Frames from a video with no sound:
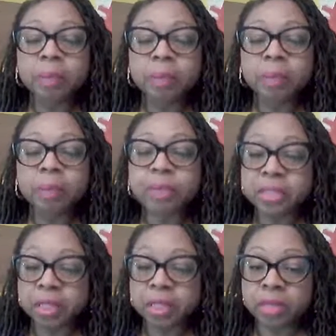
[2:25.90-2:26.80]

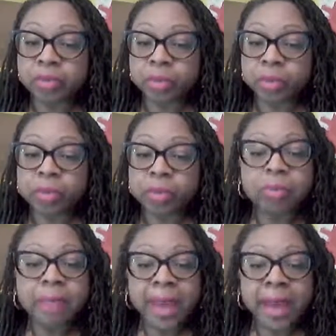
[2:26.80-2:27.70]
particularly through
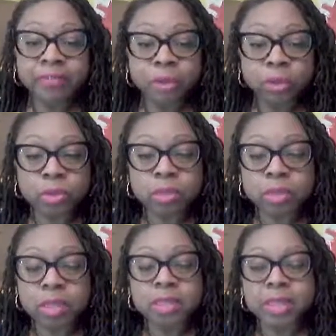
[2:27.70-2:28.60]
bad foods
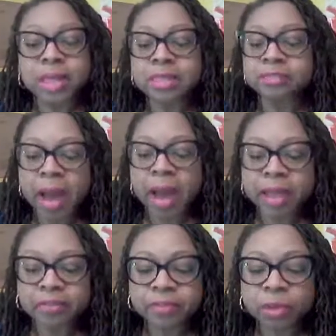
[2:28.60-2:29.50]
such as fried
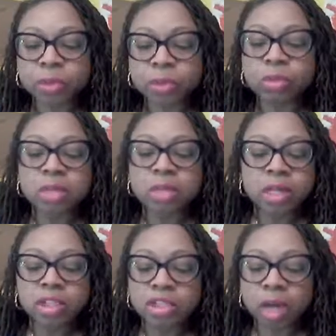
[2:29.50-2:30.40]
foods,
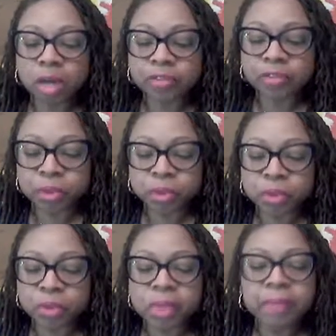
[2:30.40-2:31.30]
junk
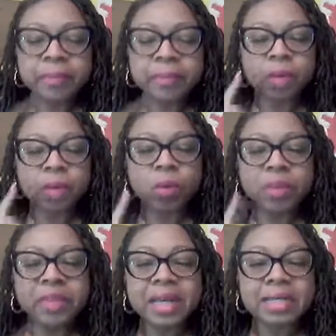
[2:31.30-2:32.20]
foods. And one thing
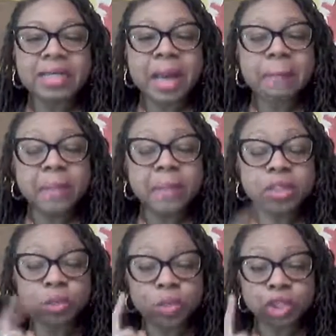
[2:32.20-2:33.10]
I did not
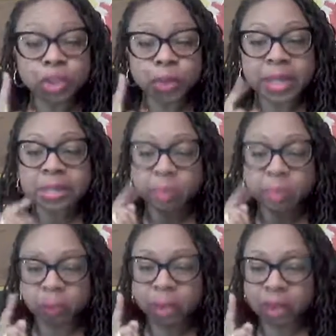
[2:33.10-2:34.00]
mention was stress, but we're
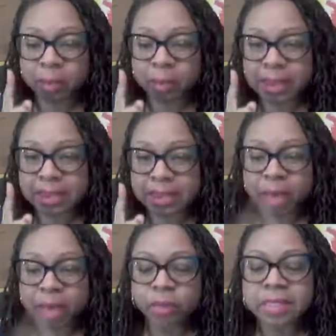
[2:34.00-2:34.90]
going to come back to that
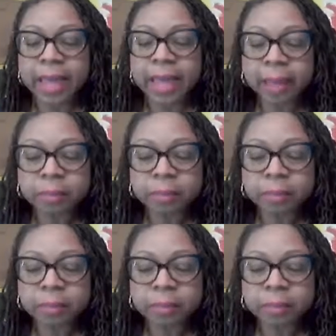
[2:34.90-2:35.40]
one today.